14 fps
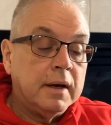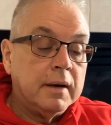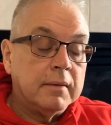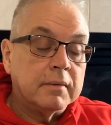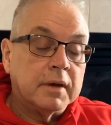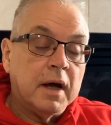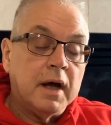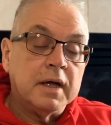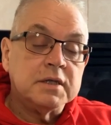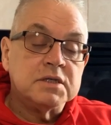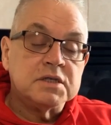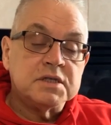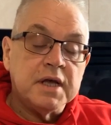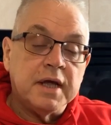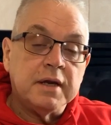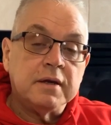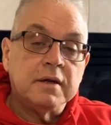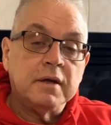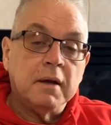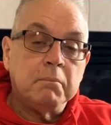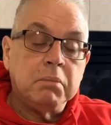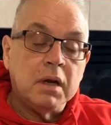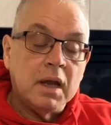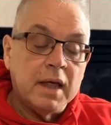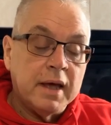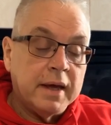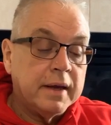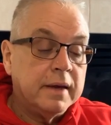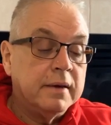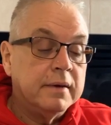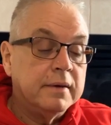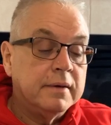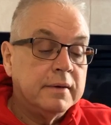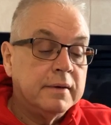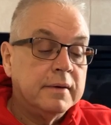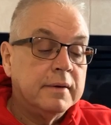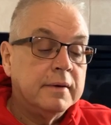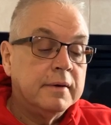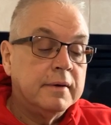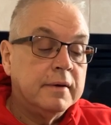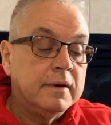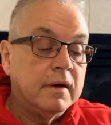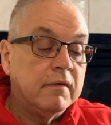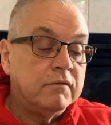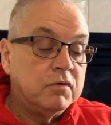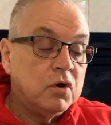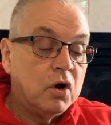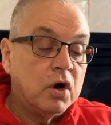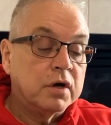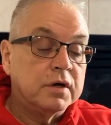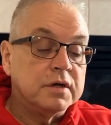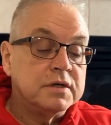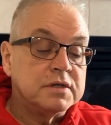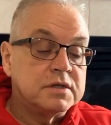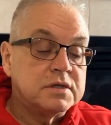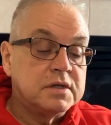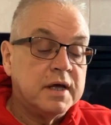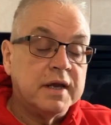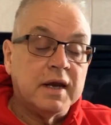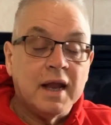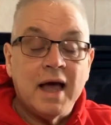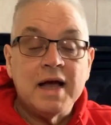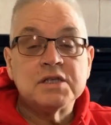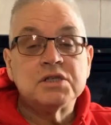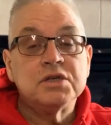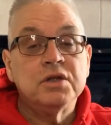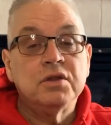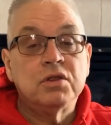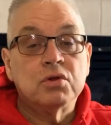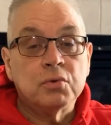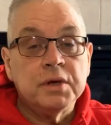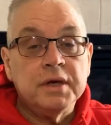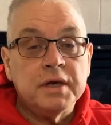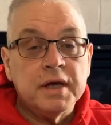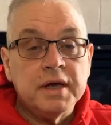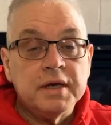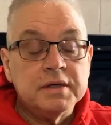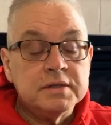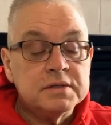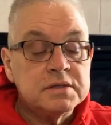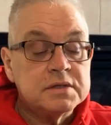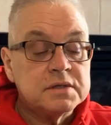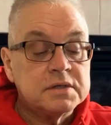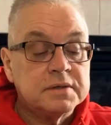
God sent a plague of darkness that lasted 3 days.